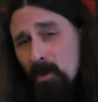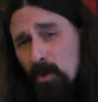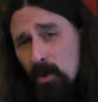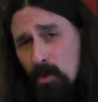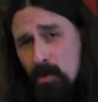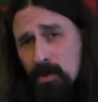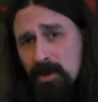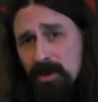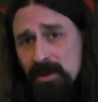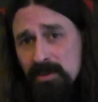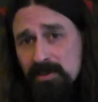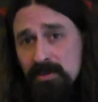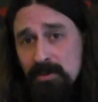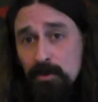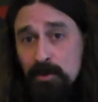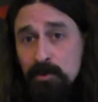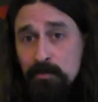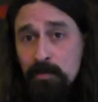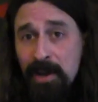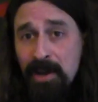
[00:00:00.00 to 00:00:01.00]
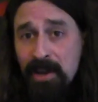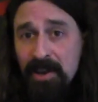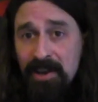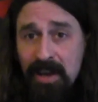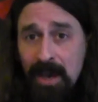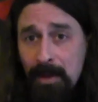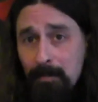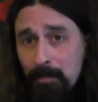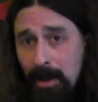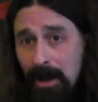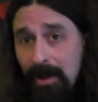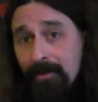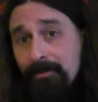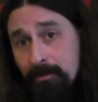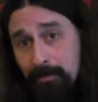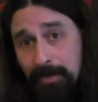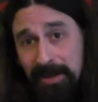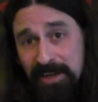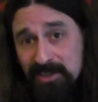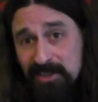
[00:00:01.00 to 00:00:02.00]
All you need to do is pick a number
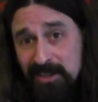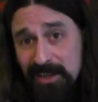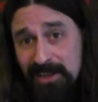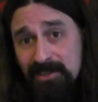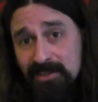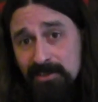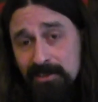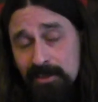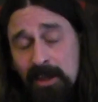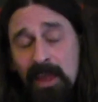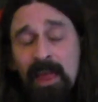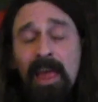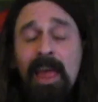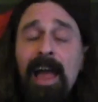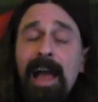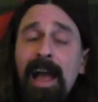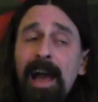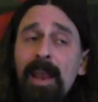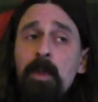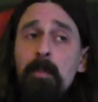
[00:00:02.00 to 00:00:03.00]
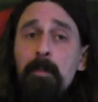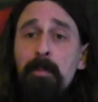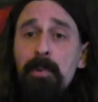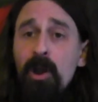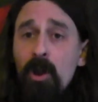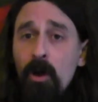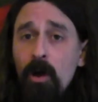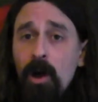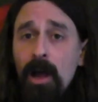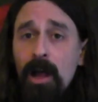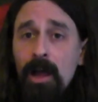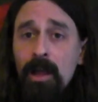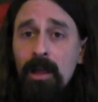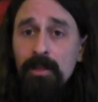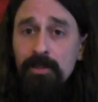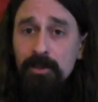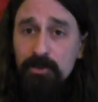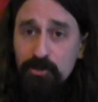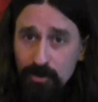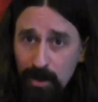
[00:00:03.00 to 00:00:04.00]
from each list and
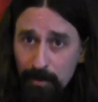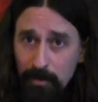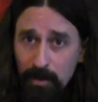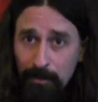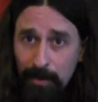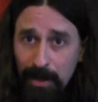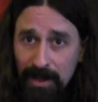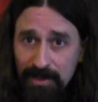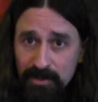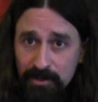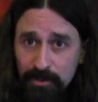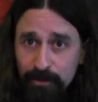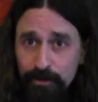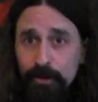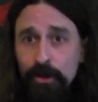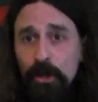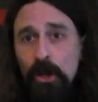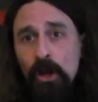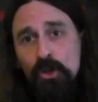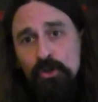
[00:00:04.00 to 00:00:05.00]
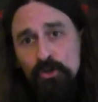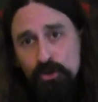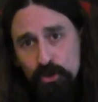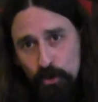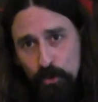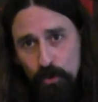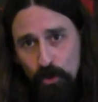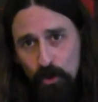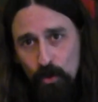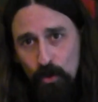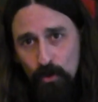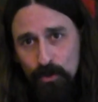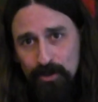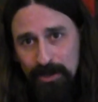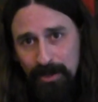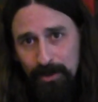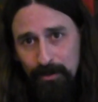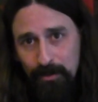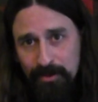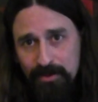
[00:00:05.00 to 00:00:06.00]
apply the strumming pattern to the chord
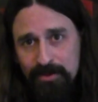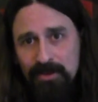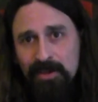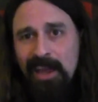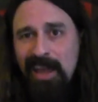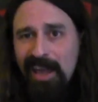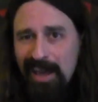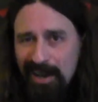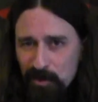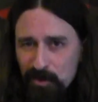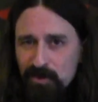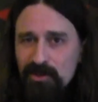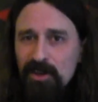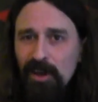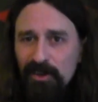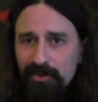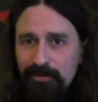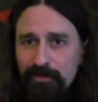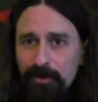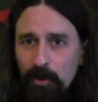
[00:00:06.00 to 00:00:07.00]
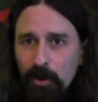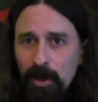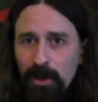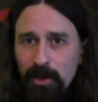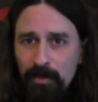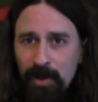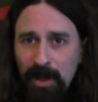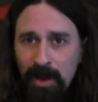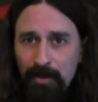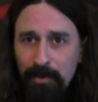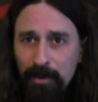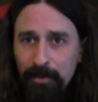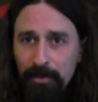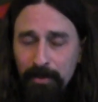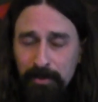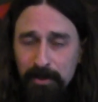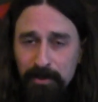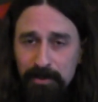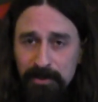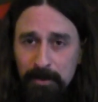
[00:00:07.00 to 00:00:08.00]
sequence, and it will start to feel like you're playing
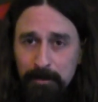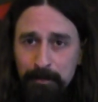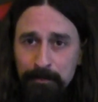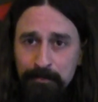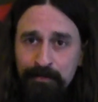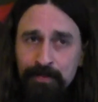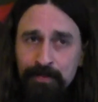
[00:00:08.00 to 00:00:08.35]
proper music.